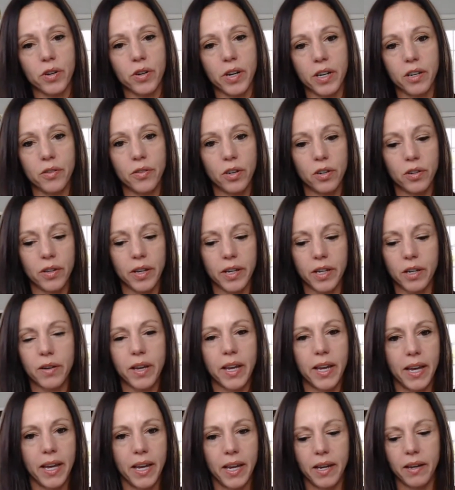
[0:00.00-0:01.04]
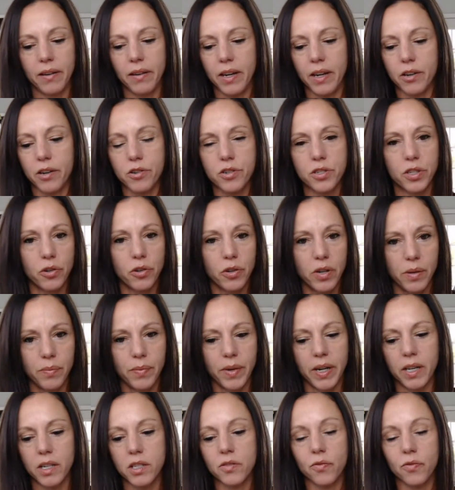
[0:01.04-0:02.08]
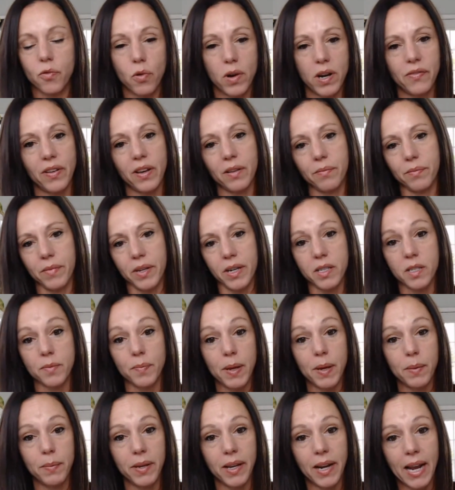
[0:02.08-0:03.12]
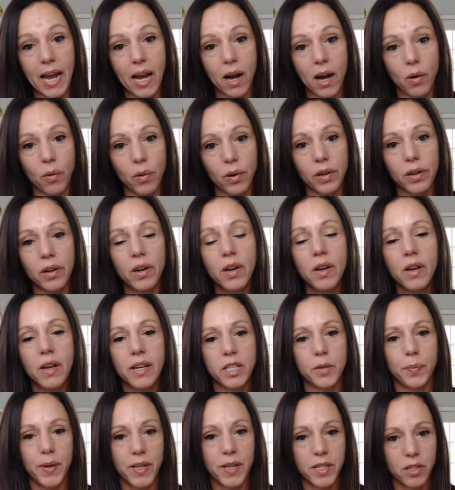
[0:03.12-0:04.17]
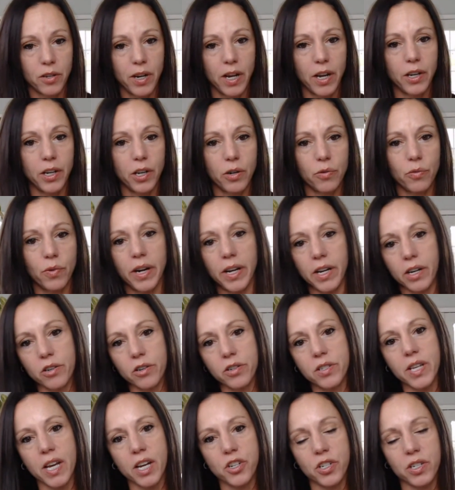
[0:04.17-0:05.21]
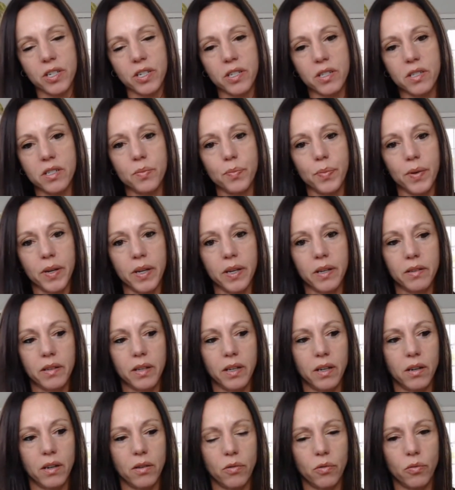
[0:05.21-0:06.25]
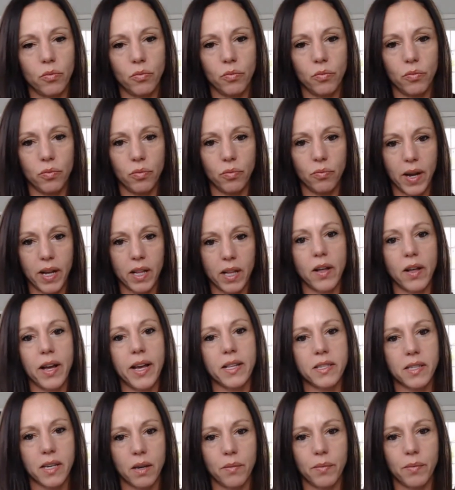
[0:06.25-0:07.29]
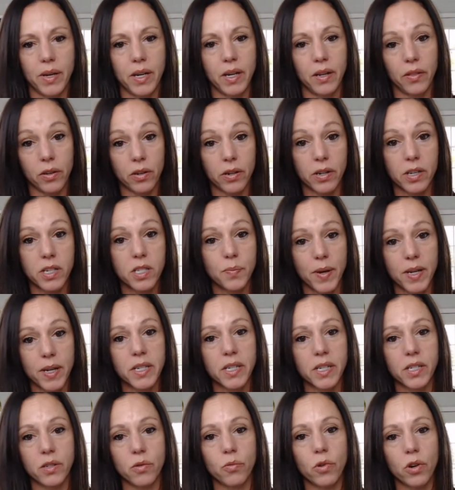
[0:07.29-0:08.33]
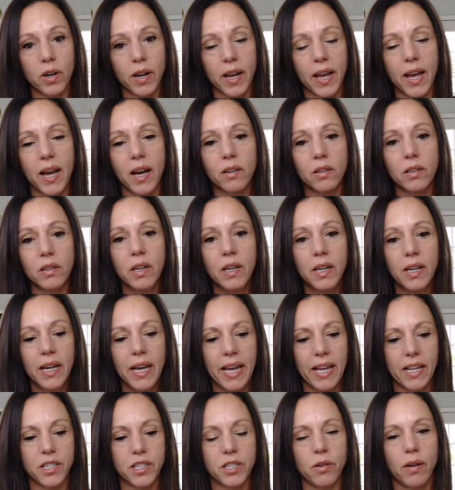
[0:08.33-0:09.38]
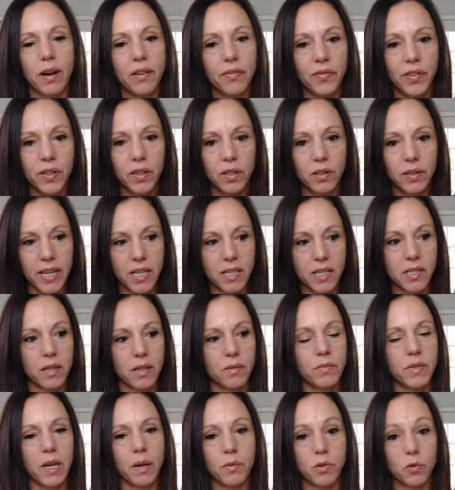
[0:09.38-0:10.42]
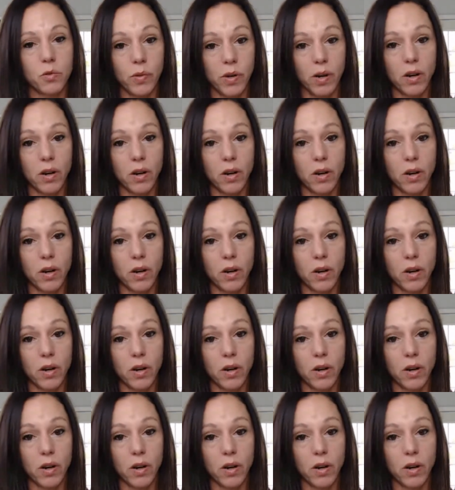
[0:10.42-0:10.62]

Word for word: trainer they're like okay here's 30 minutes 45 minutes maybe an hour depends on how you're running your sessions but you know my clients come in and they're expecting to work out and so I feel like sometimes